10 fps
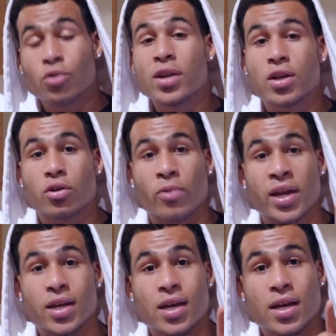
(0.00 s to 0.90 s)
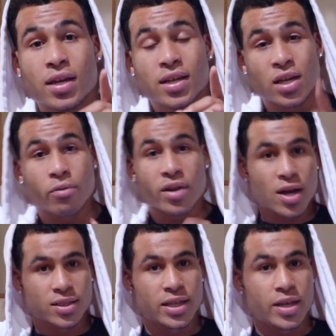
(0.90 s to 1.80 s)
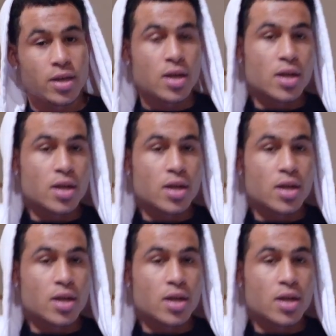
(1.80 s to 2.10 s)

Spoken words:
You want to create curiosity.